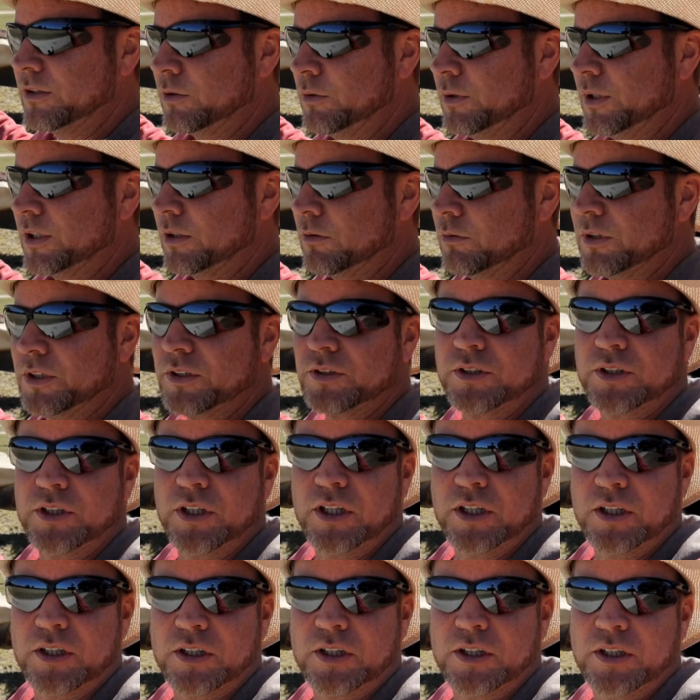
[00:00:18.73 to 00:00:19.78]
quick on this
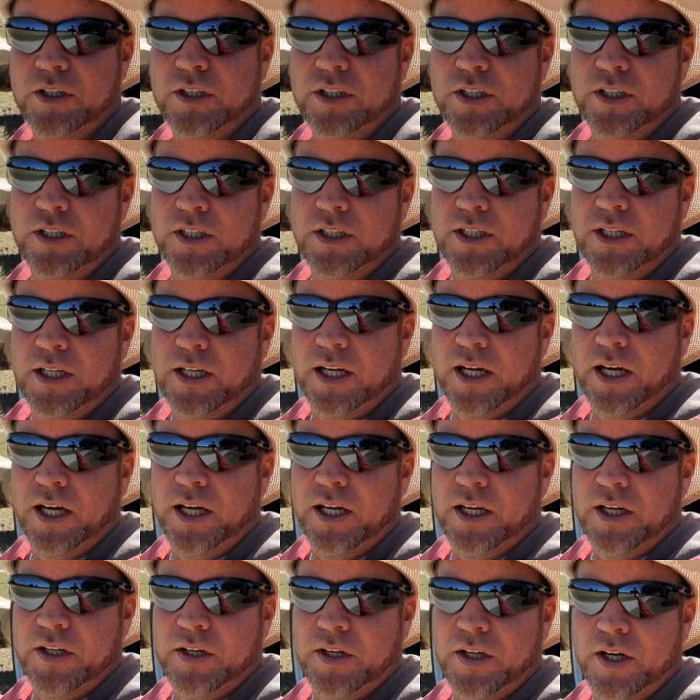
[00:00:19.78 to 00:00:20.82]
cutter,
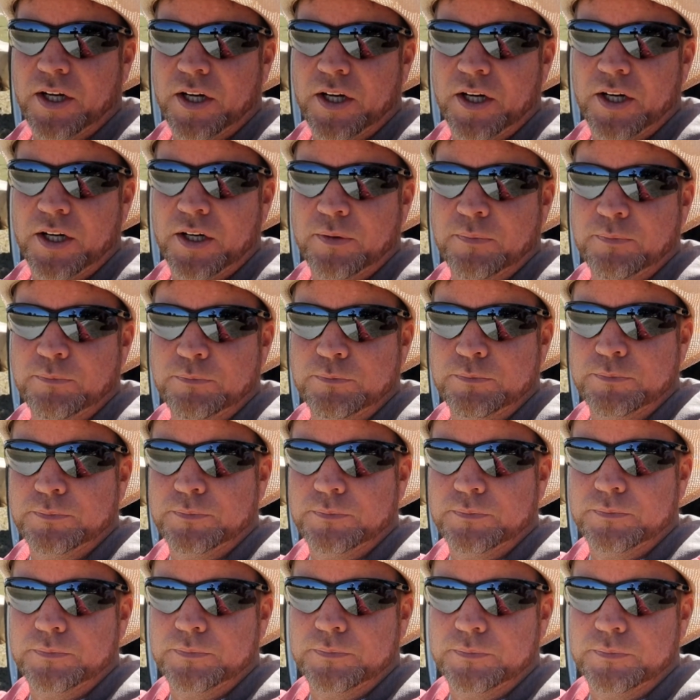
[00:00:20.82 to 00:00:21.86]
and
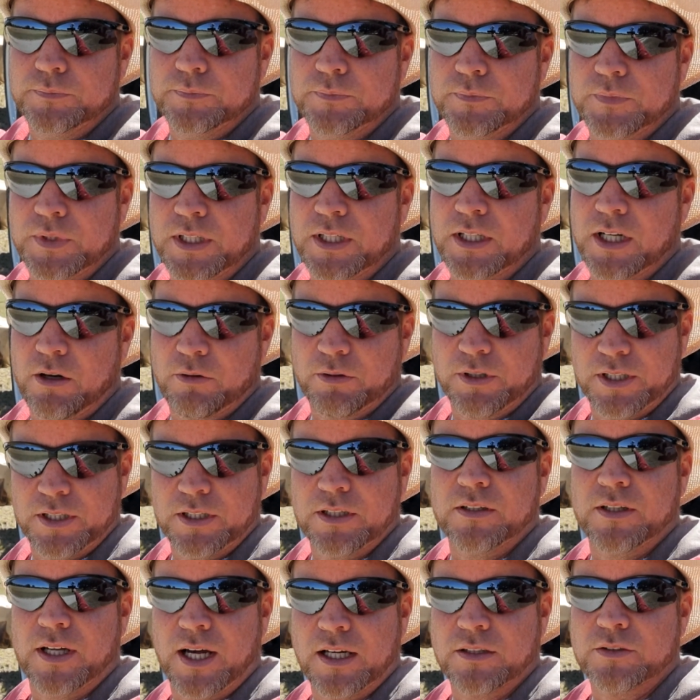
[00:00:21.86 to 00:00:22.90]
then I'll get
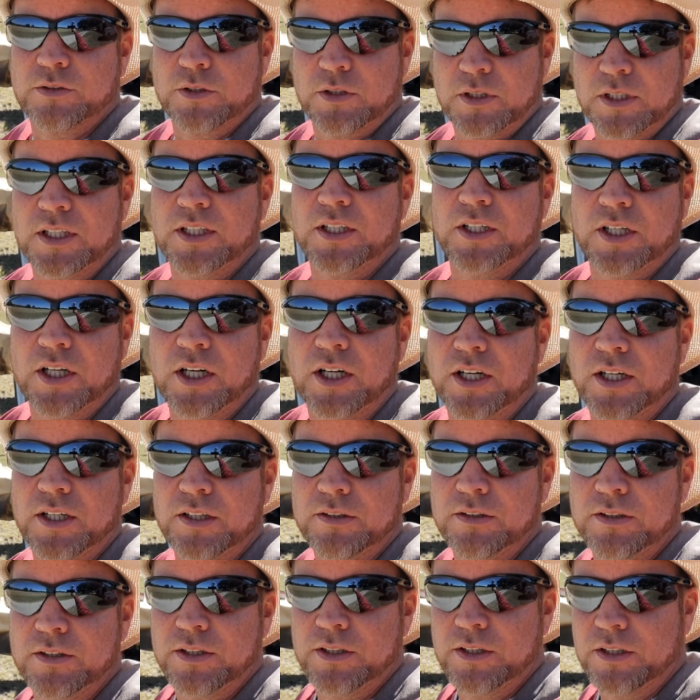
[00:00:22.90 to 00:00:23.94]
a nice clean cut
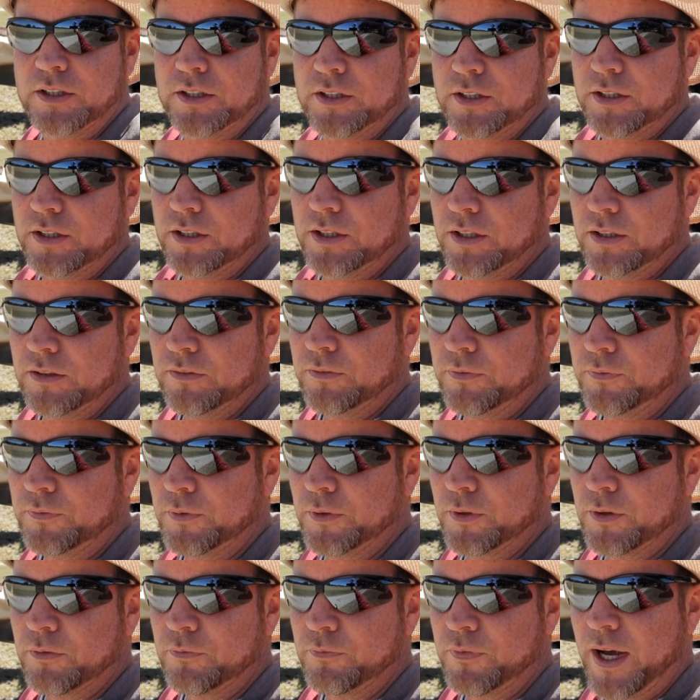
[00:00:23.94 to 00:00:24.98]

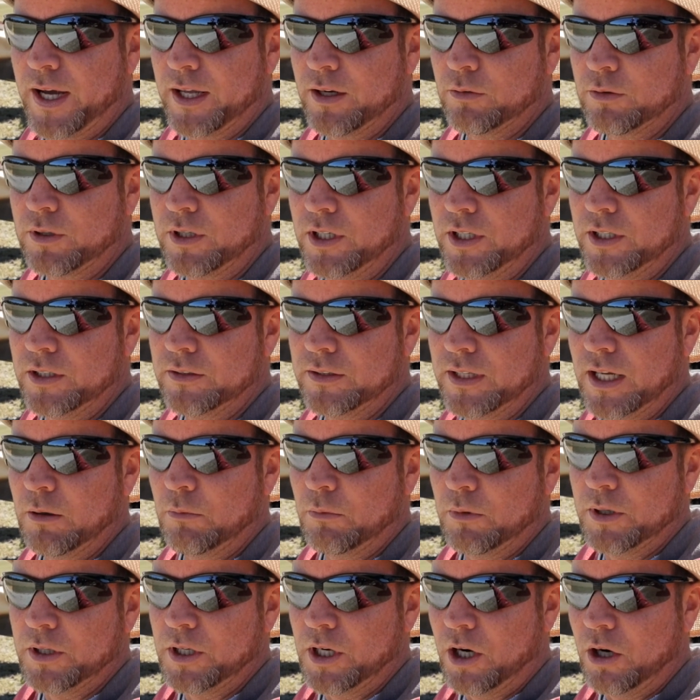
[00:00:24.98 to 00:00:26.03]
for the final cutting. That
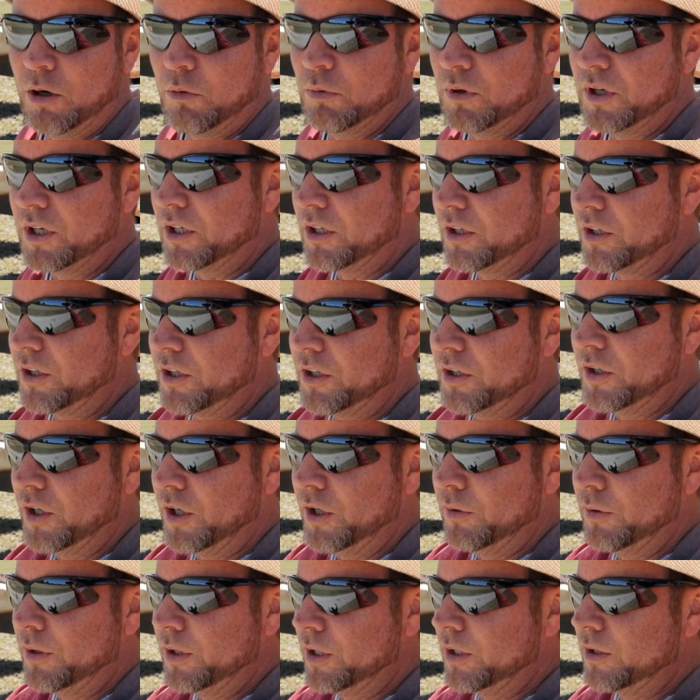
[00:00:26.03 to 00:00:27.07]
way, all winter,
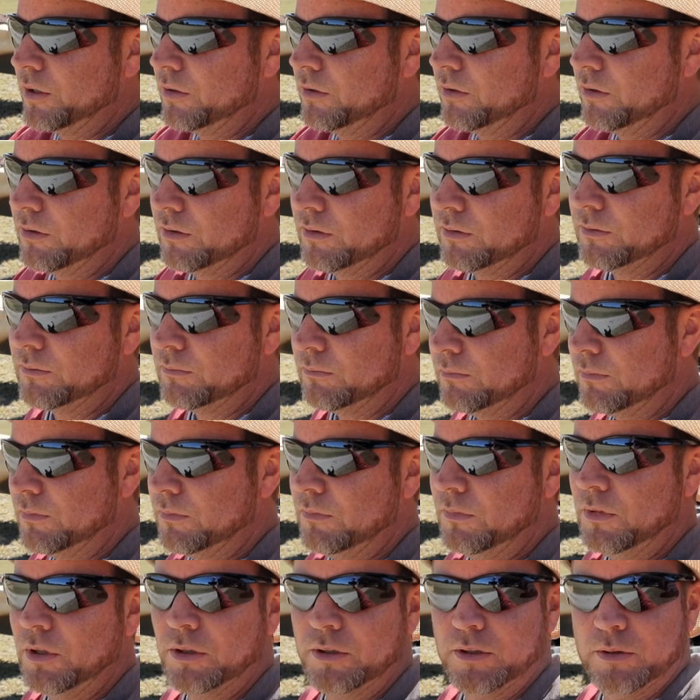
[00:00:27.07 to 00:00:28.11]
it'll
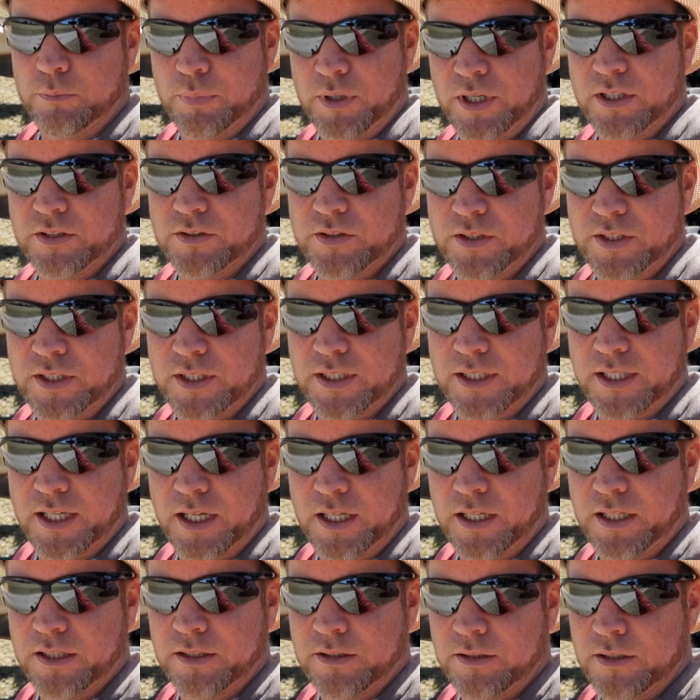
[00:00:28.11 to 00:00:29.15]
look the best that it
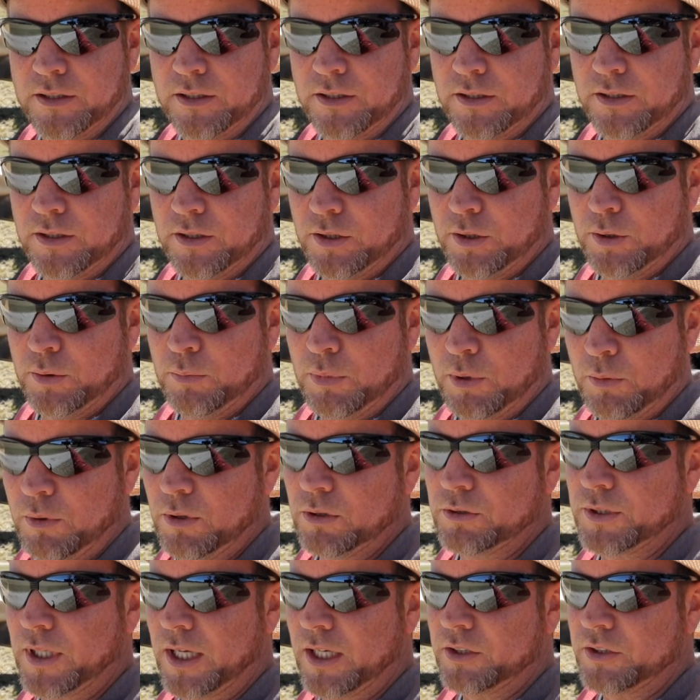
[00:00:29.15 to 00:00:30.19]
can. But
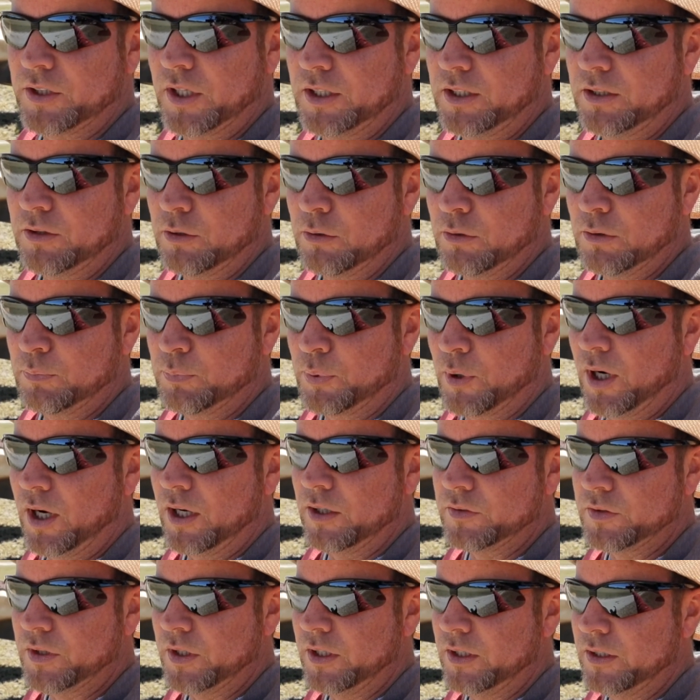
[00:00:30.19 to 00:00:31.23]
we'll try to take you through the
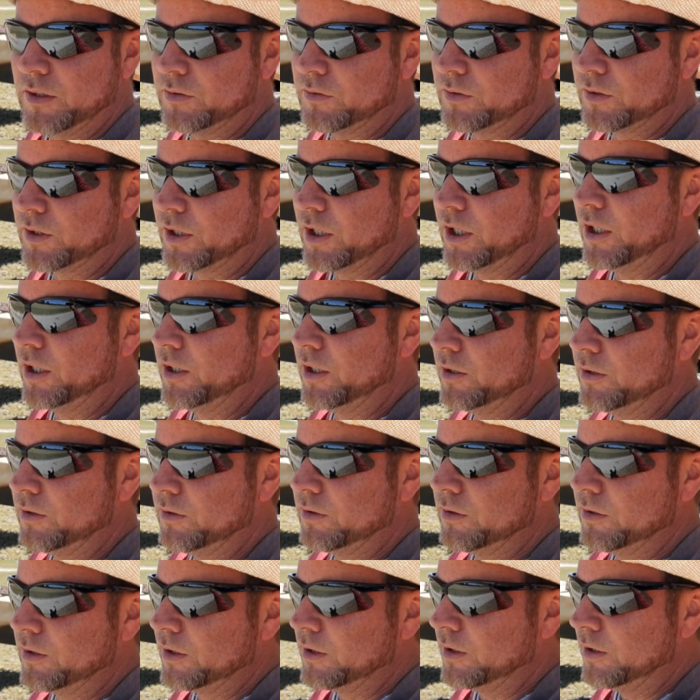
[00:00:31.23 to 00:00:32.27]
process, the
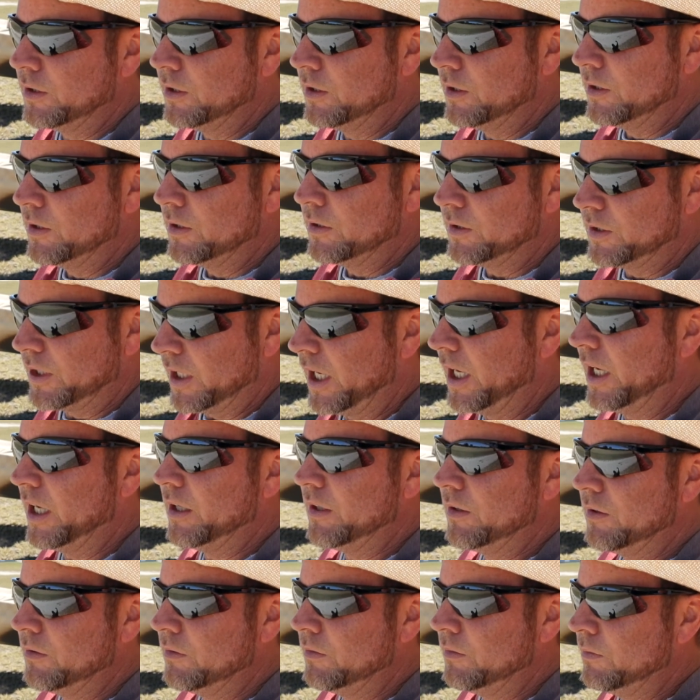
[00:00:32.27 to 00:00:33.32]
cutting, the
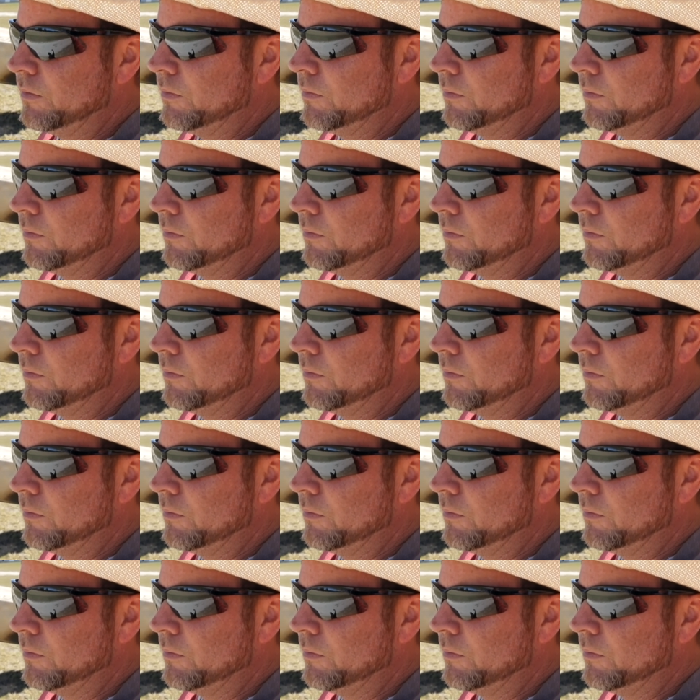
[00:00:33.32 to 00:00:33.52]
tedding,